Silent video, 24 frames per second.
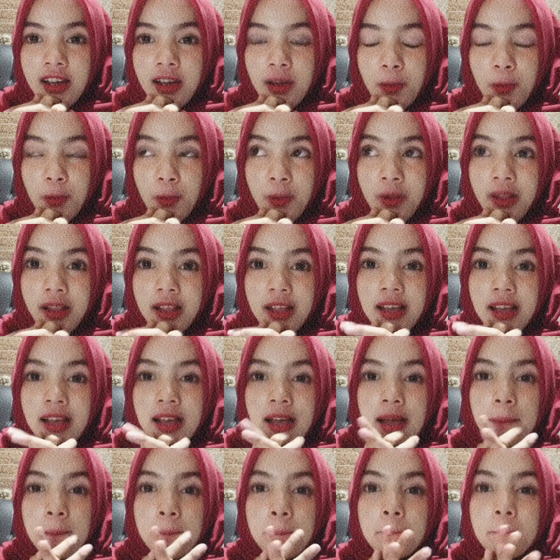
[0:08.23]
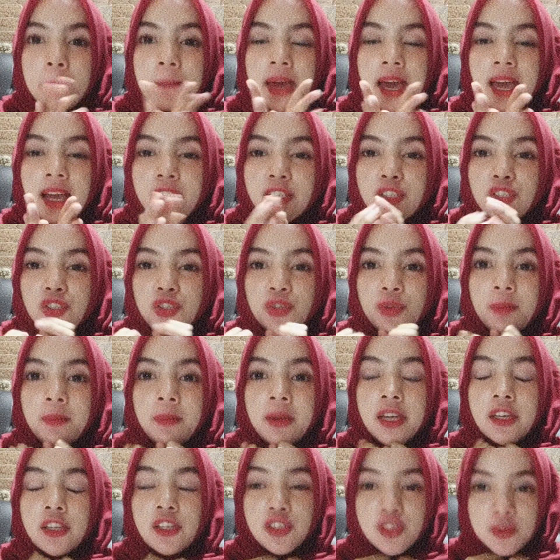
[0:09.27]
Welcome back to
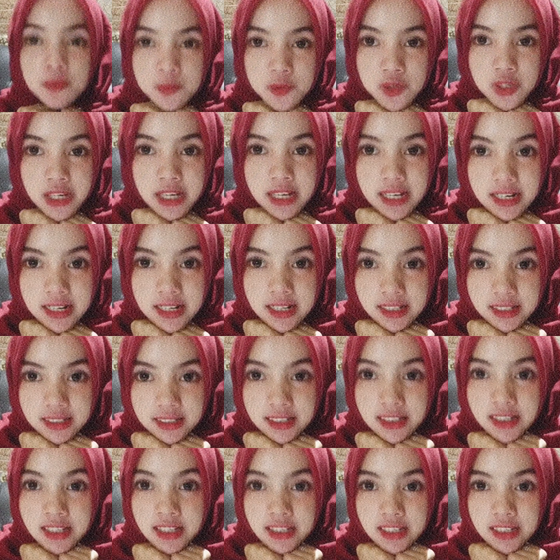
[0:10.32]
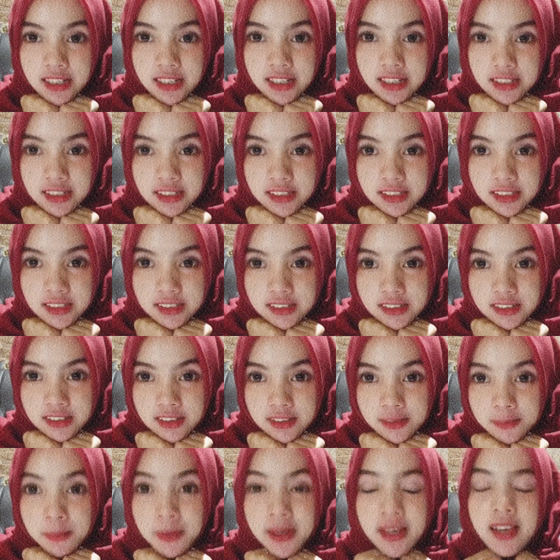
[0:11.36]
my YouTube channel.
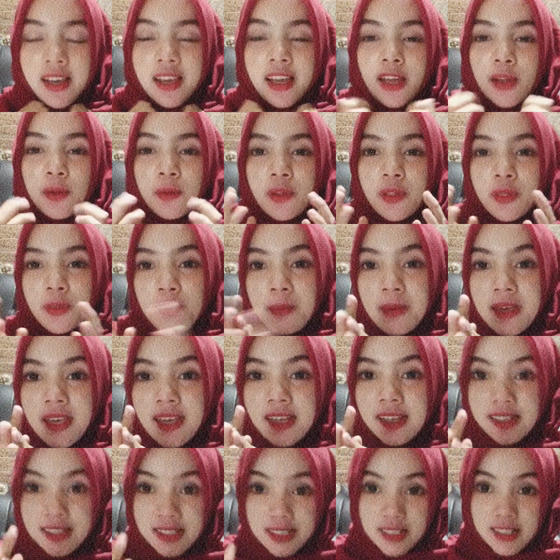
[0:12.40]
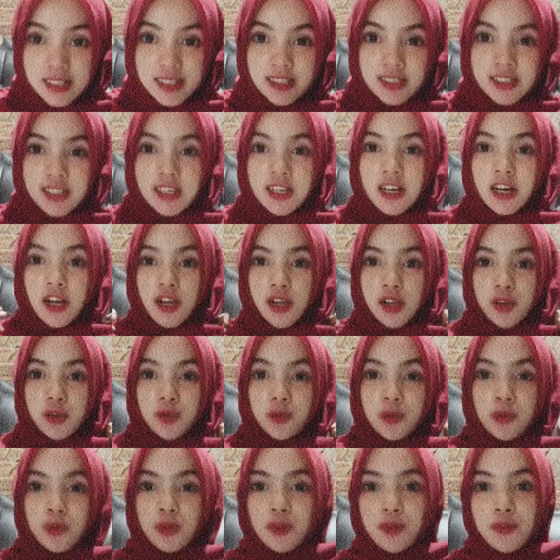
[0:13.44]
Back again with me, Dini Rizky
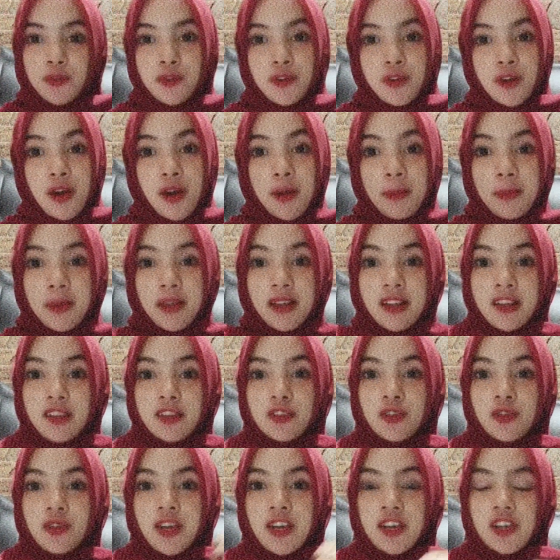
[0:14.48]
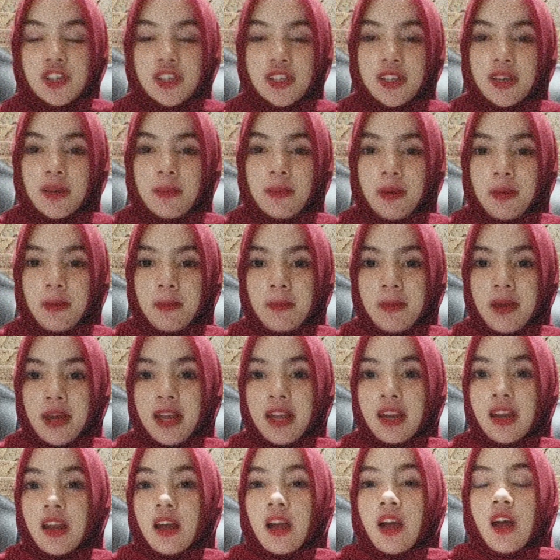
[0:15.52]
Rayu from English Education
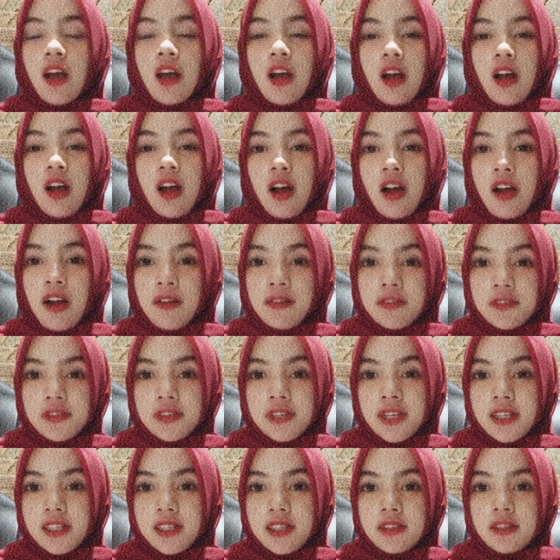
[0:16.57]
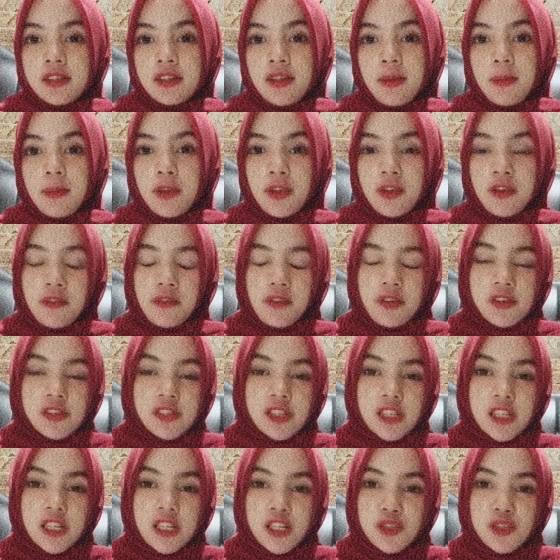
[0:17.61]
Department of State Islamic
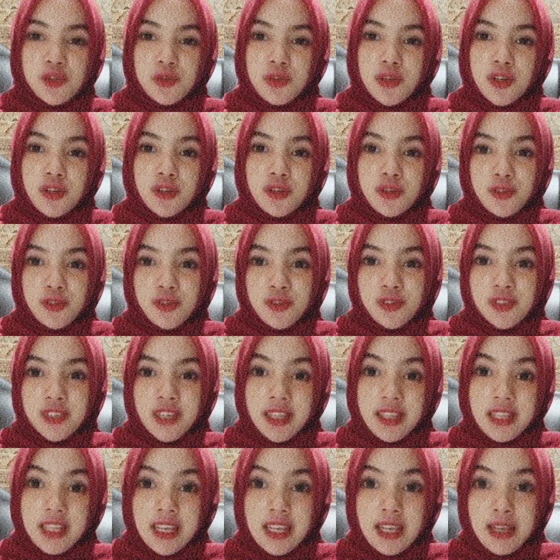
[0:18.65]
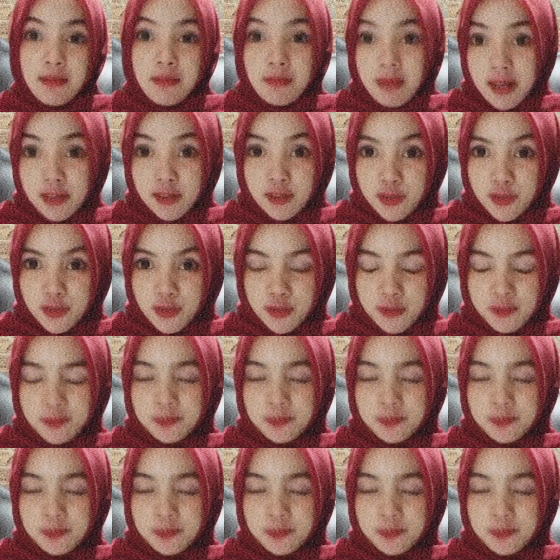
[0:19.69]
University, Sunan Gunung Jati, Bandung.